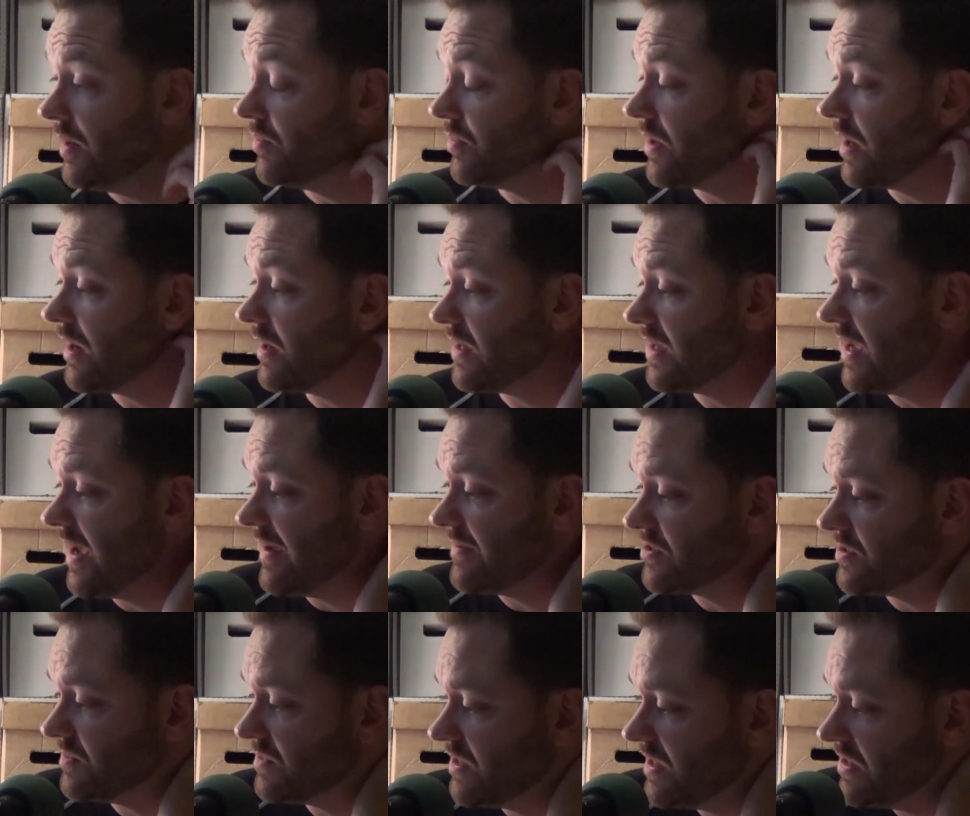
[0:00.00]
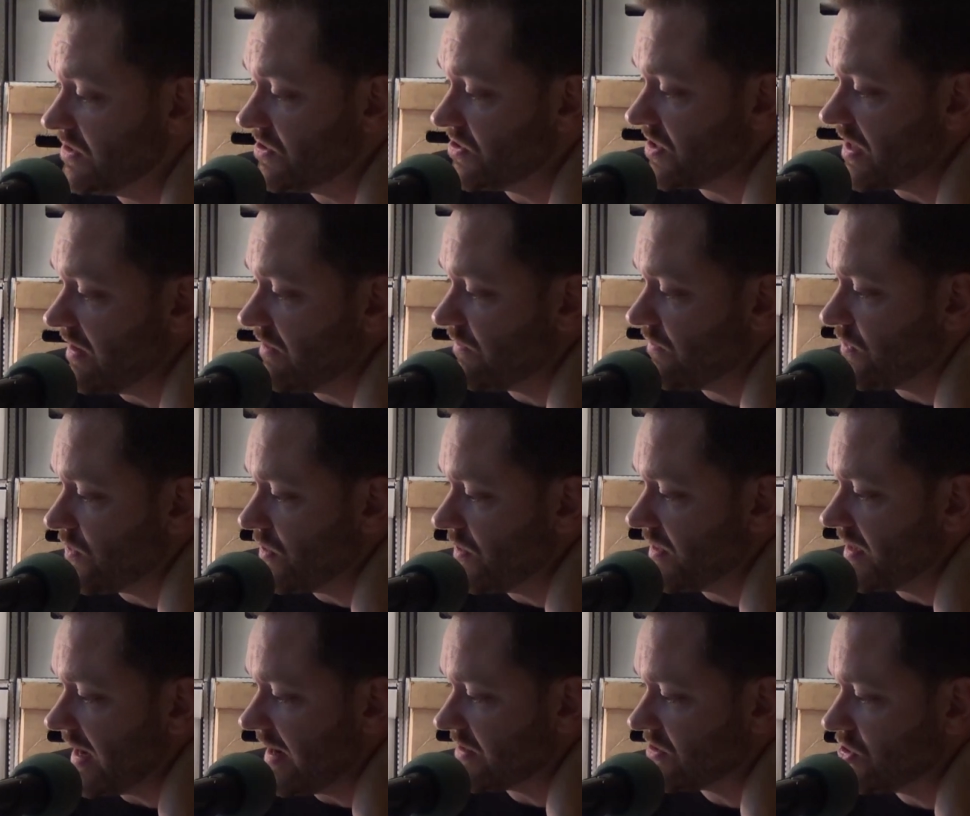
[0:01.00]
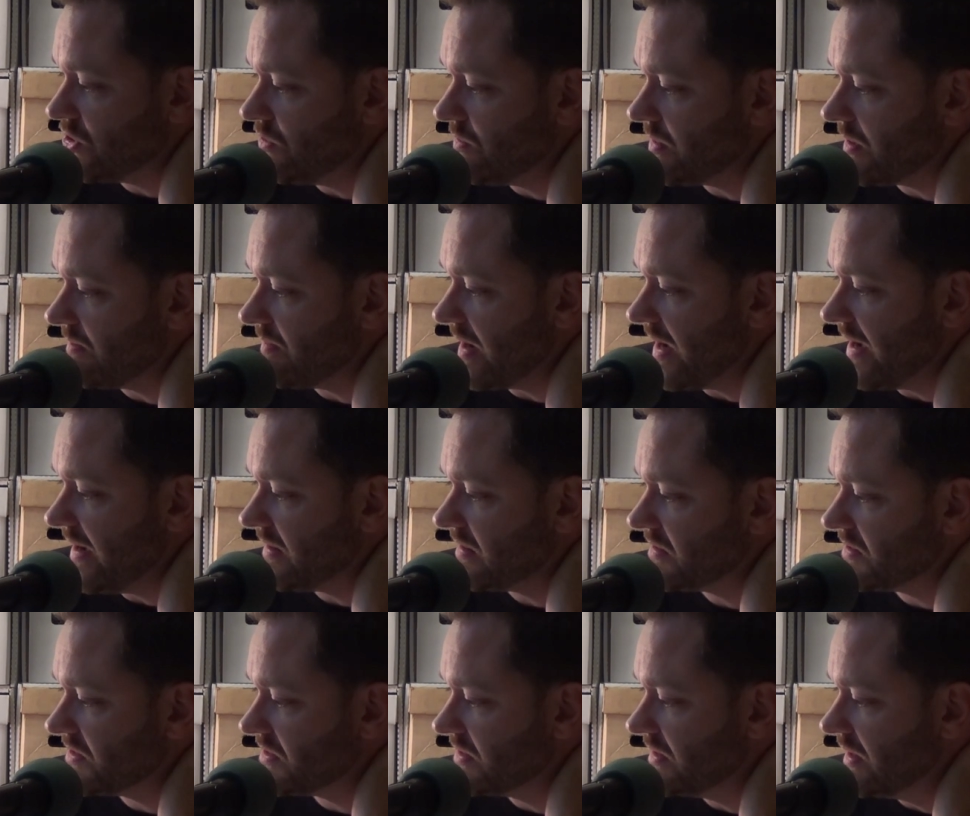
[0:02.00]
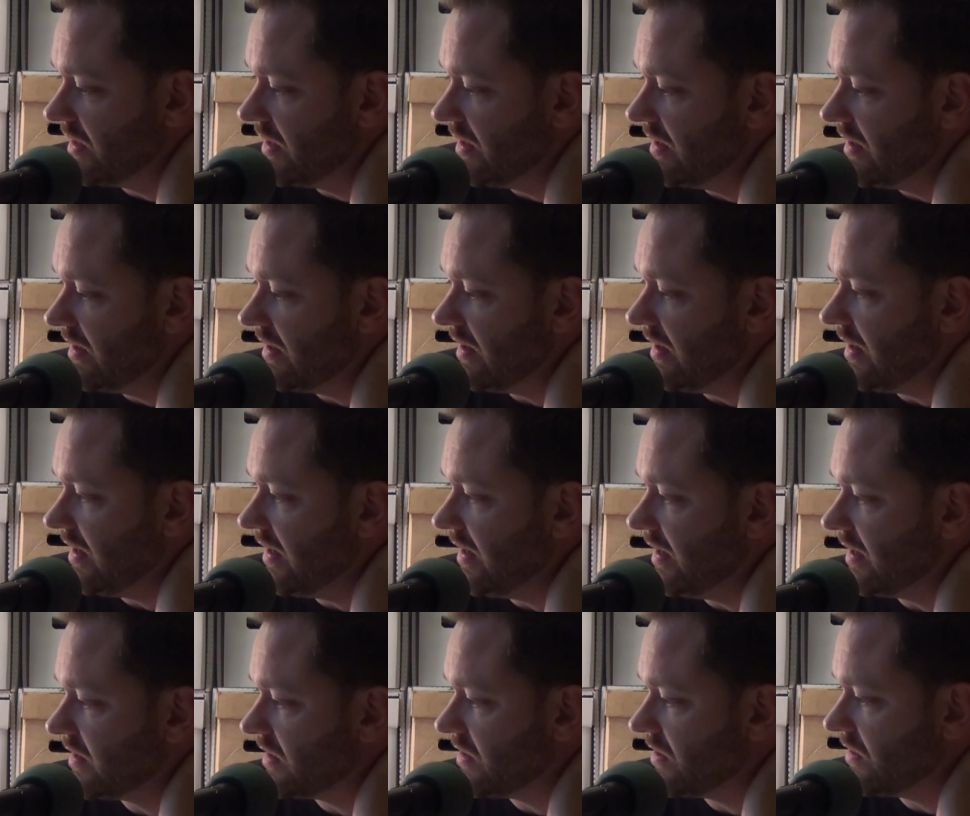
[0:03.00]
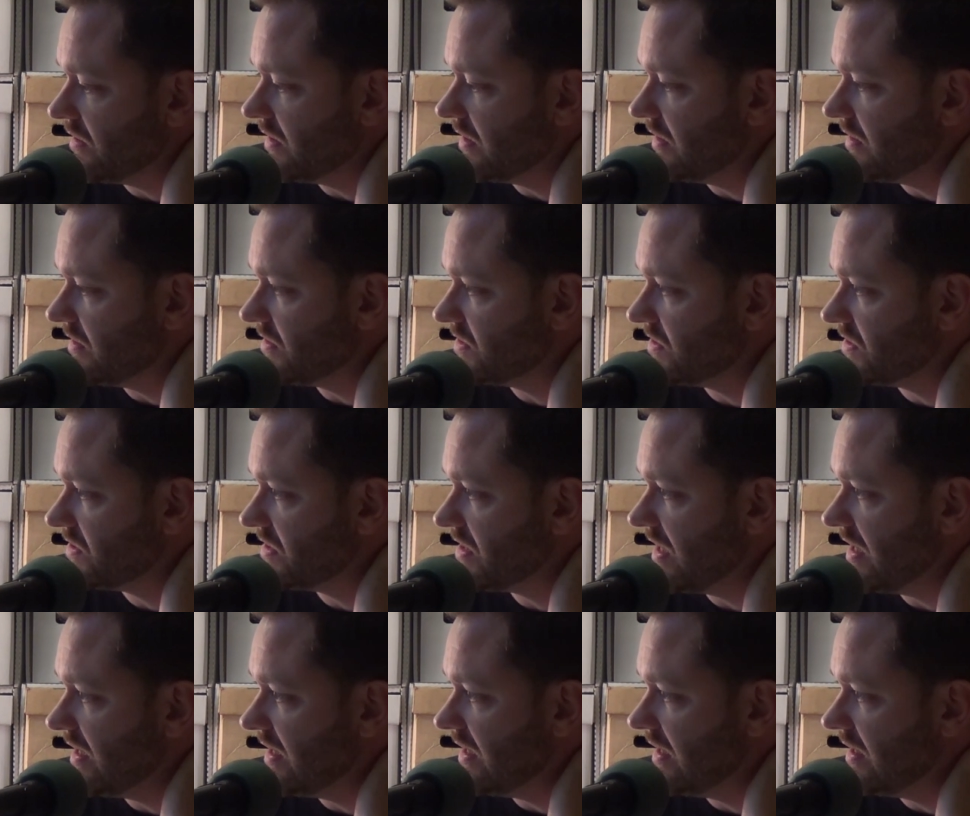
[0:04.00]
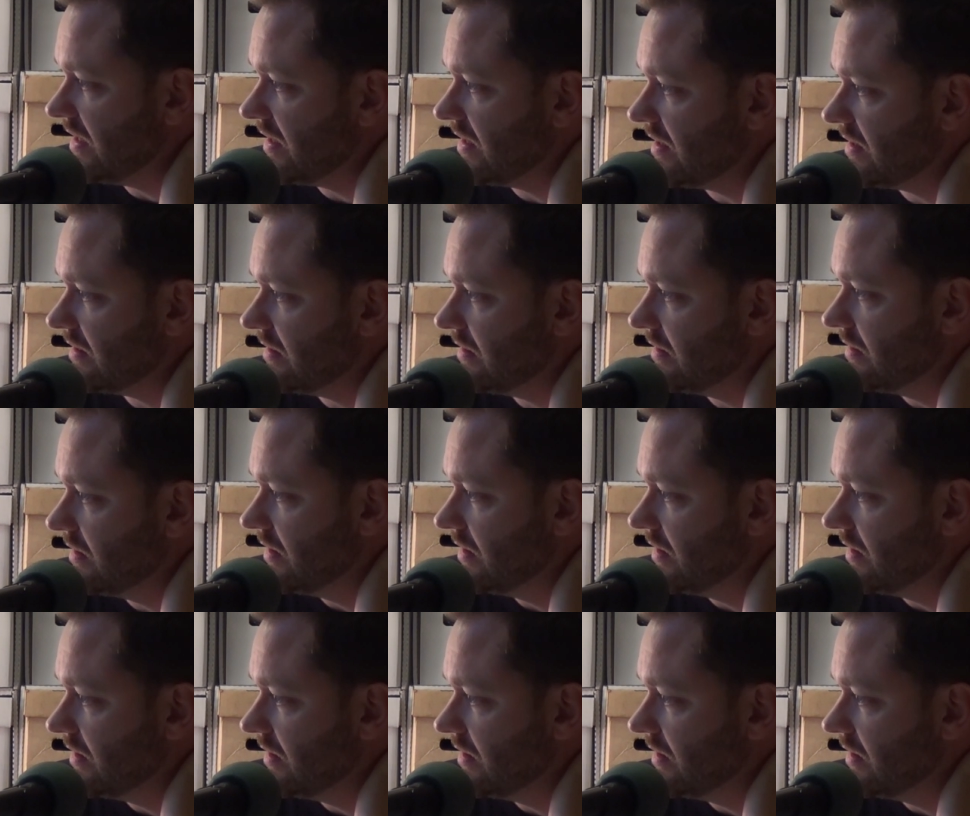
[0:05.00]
We already have some teasers out for the October box. Currently, they're stating